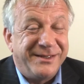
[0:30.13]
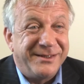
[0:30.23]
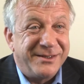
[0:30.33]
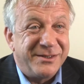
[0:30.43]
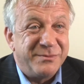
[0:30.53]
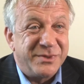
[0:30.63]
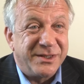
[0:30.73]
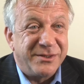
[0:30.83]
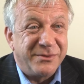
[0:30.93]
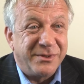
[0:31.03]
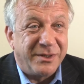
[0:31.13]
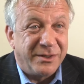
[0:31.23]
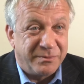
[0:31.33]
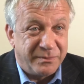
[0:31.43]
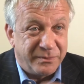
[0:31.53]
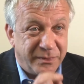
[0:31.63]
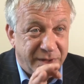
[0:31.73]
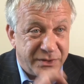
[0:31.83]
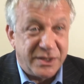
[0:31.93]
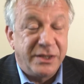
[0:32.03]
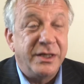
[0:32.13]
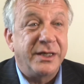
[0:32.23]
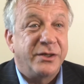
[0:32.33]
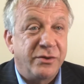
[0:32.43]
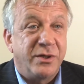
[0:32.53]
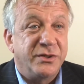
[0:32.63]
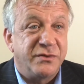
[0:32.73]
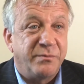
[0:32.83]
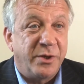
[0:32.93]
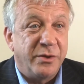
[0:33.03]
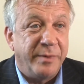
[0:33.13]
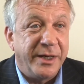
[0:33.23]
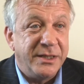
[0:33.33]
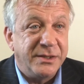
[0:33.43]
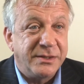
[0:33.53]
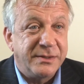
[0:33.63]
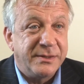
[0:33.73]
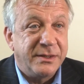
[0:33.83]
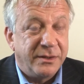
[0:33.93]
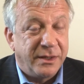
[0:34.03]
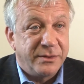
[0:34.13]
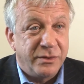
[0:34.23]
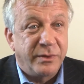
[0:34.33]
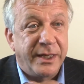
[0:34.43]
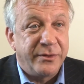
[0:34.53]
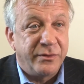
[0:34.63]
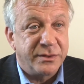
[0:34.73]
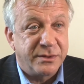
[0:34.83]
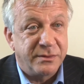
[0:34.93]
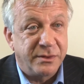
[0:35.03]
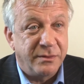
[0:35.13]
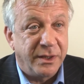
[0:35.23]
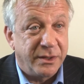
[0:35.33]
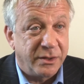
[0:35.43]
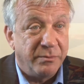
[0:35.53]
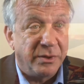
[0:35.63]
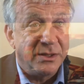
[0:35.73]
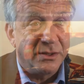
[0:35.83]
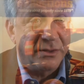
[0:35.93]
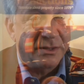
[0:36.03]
Until you get a grant of probate, you cannot complete on